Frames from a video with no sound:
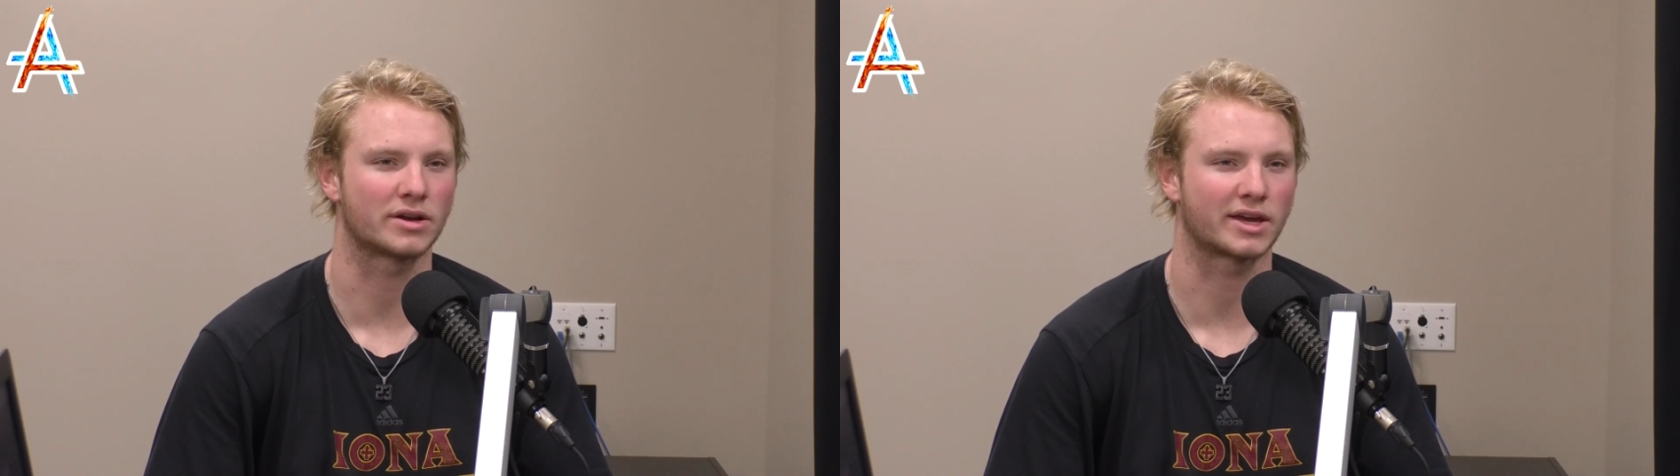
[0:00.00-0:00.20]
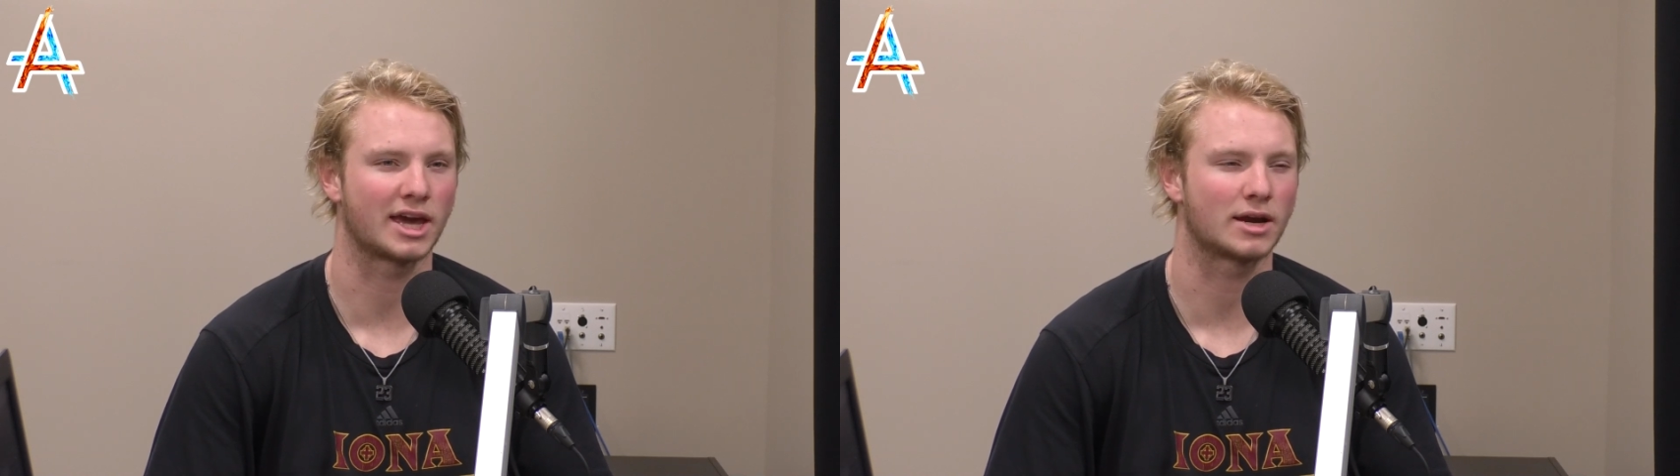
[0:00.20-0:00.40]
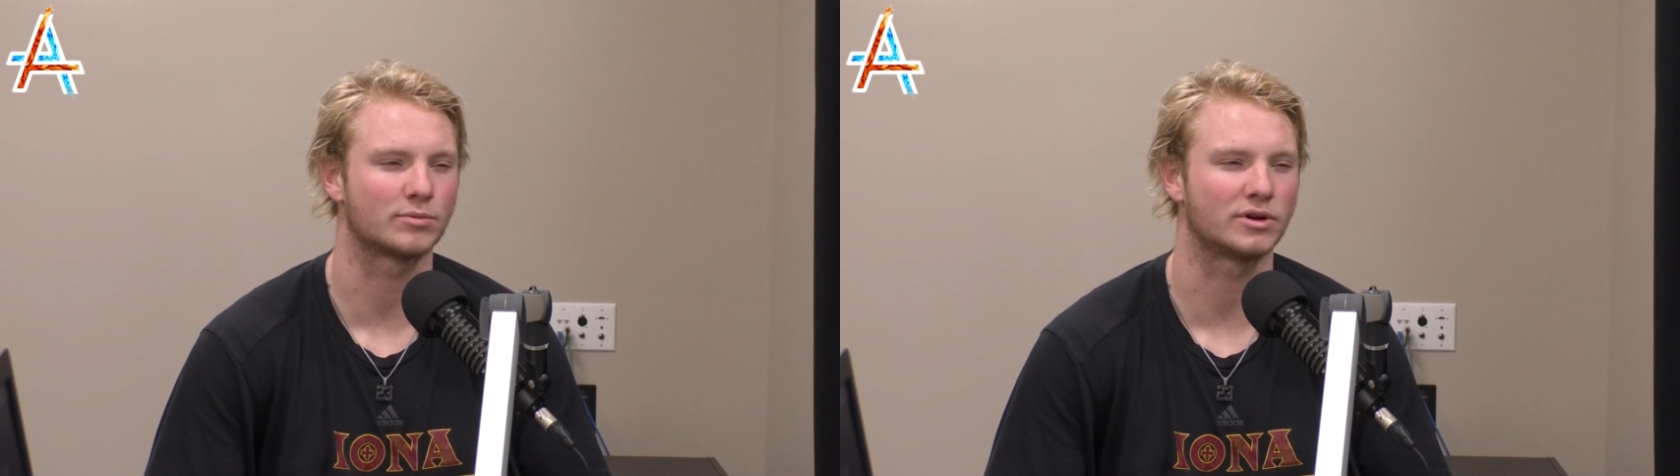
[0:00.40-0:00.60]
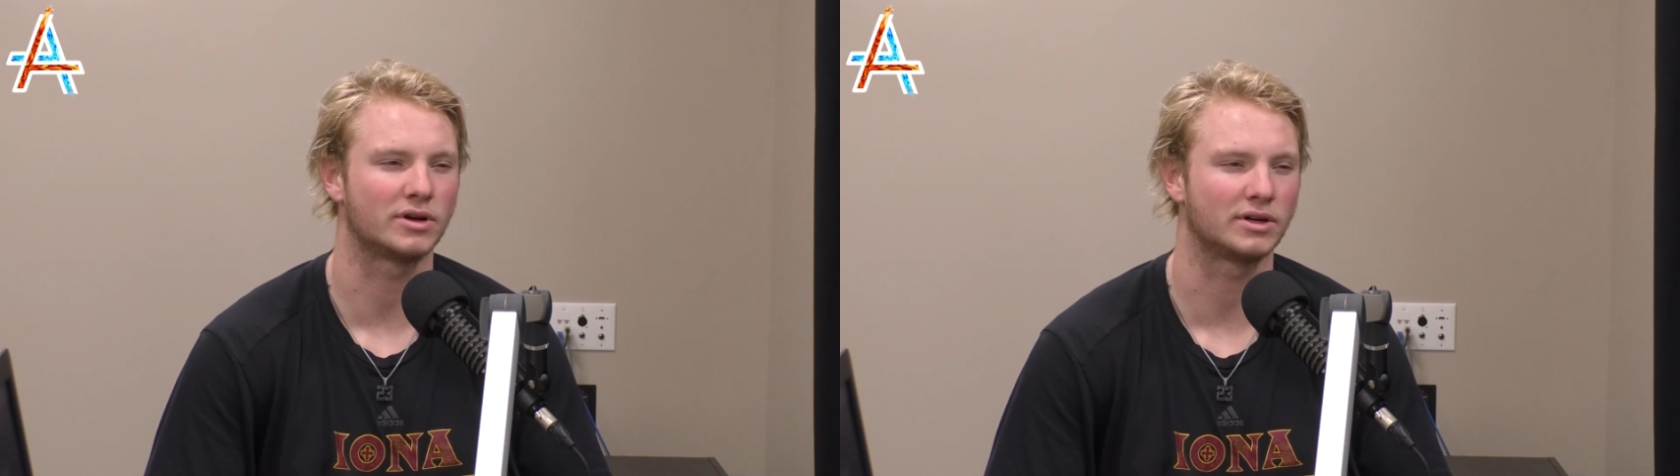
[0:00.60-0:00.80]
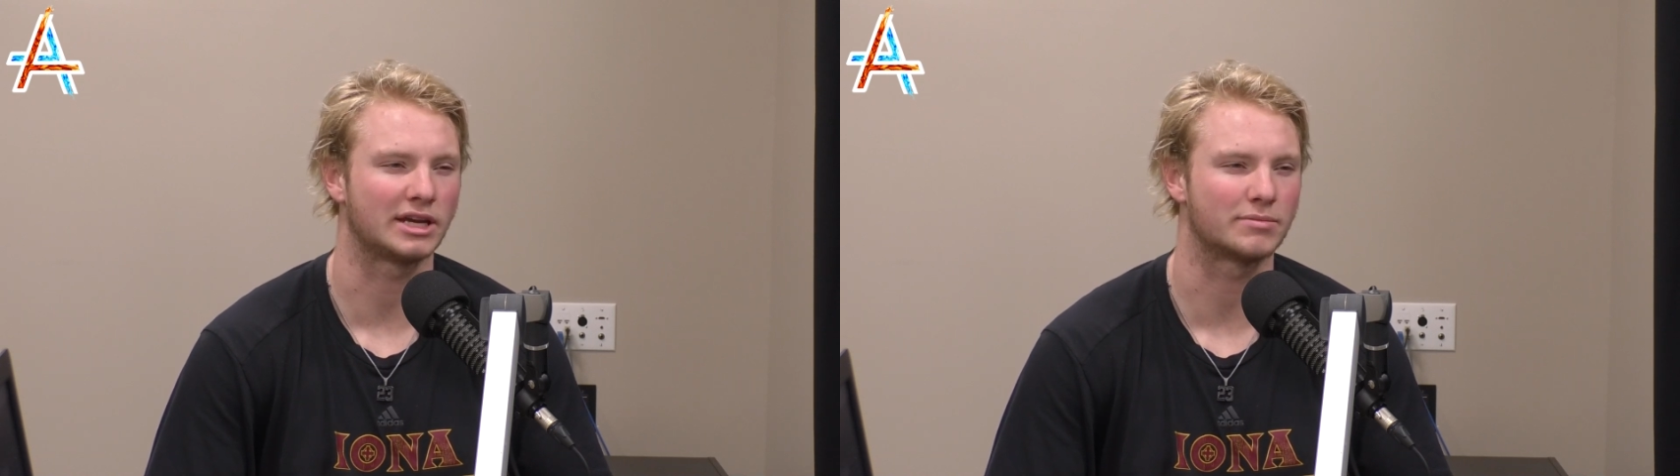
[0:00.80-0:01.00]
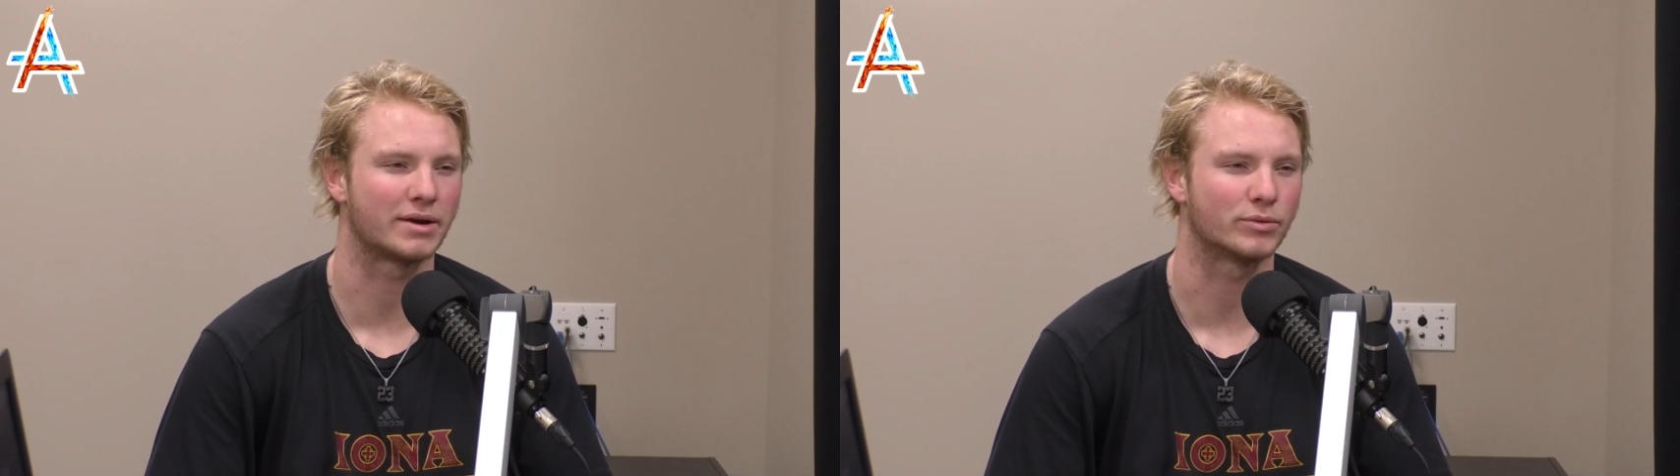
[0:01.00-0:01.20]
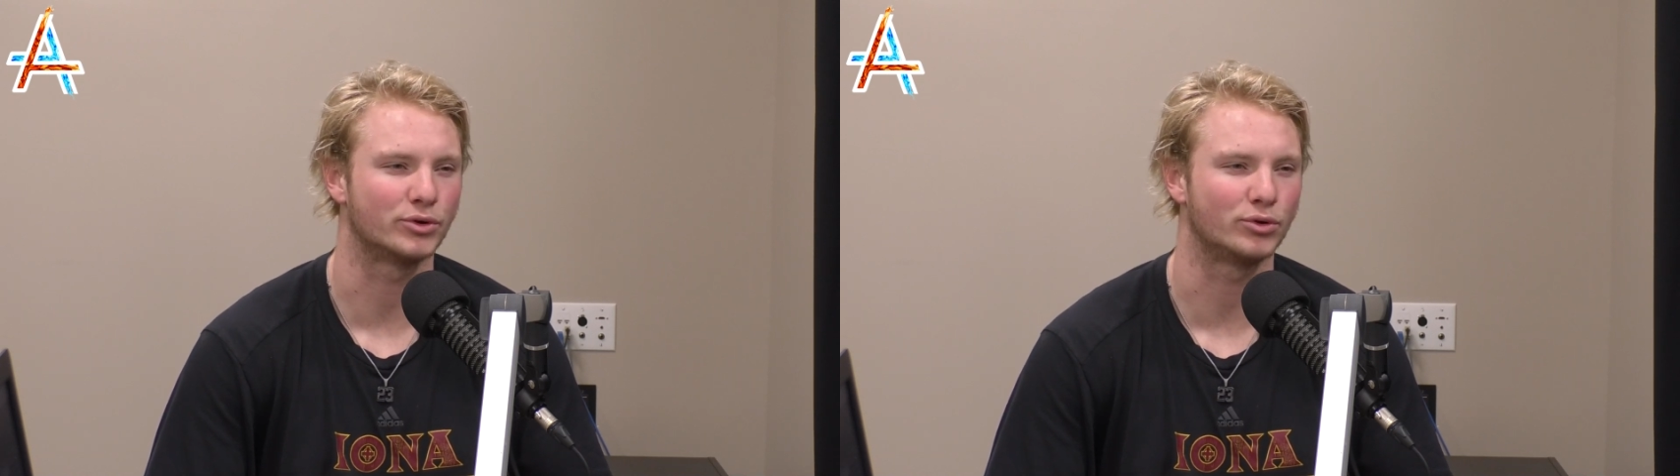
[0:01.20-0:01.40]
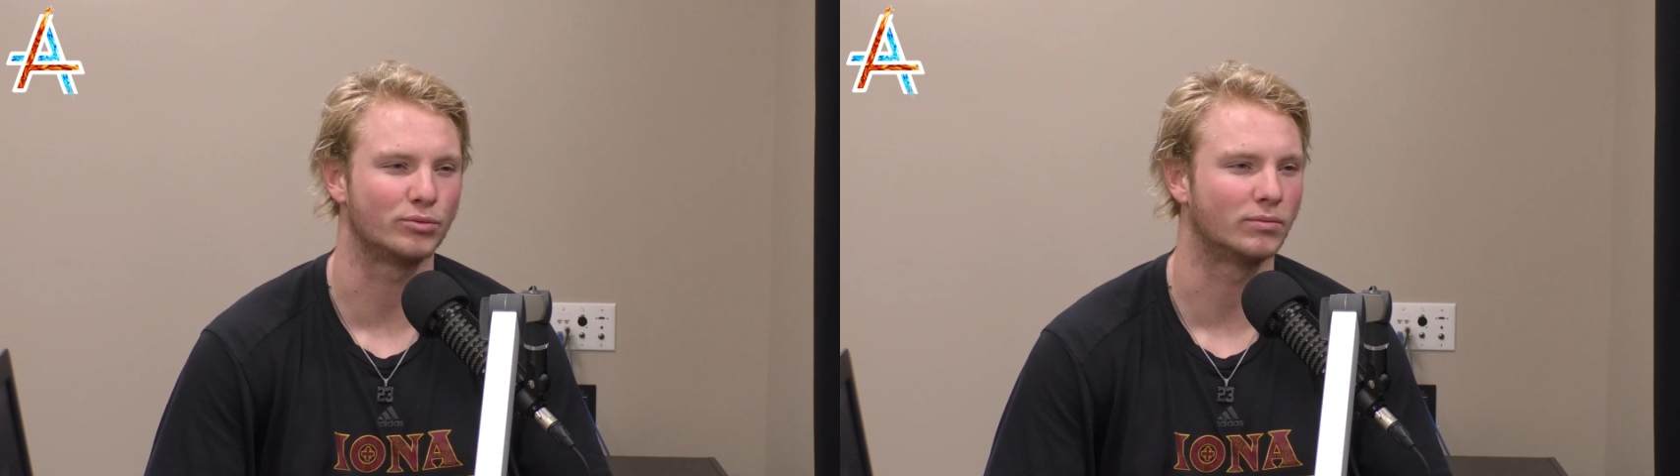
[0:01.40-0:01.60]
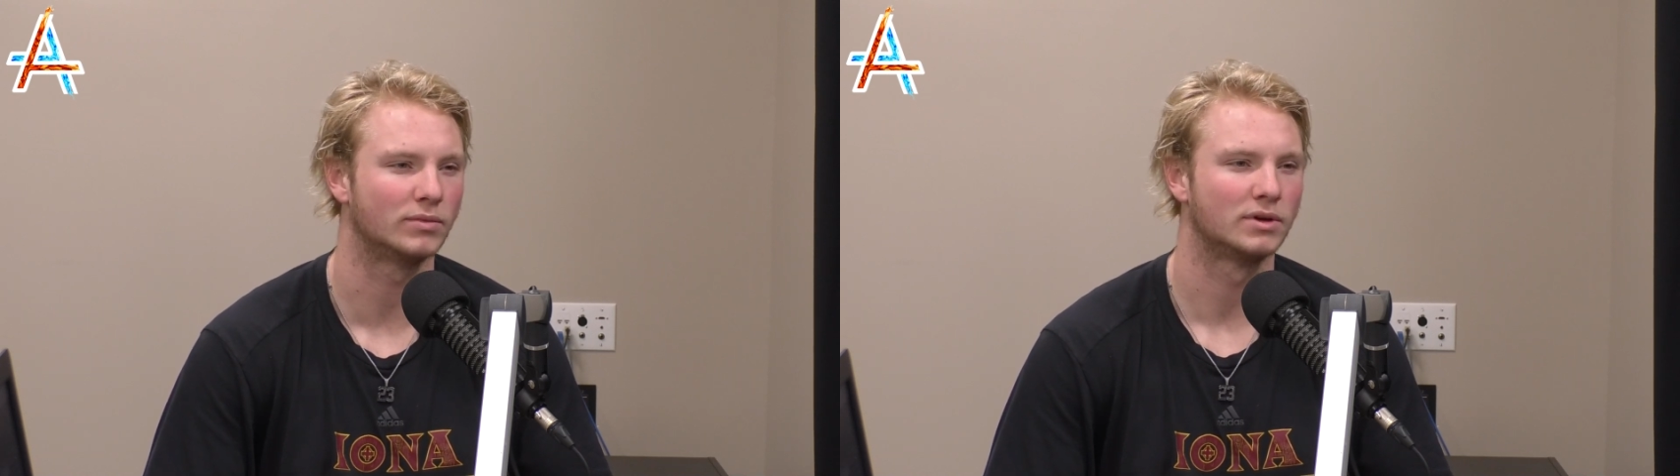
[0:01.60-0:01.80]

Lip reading: camera in my room,